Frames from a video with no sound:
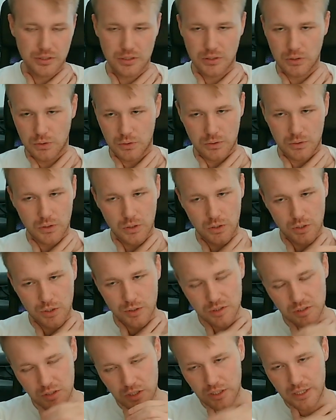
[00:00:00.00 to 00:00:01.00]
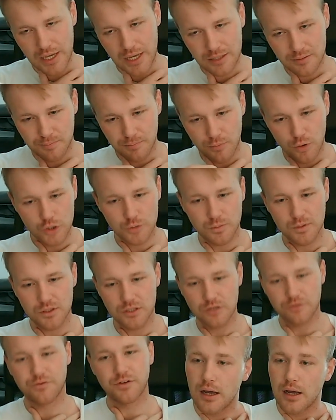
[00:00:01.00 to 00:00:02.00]
or get more
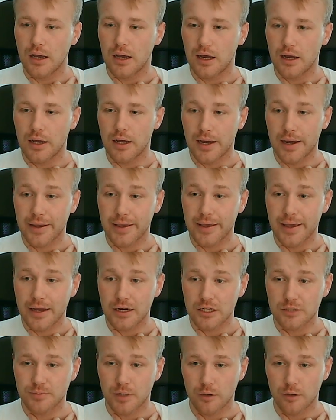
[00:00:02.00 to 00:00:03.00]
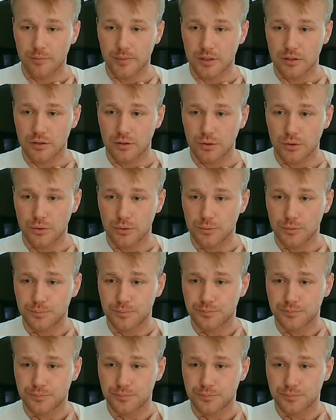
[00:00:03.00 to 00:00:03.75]
specific. I can experiment too.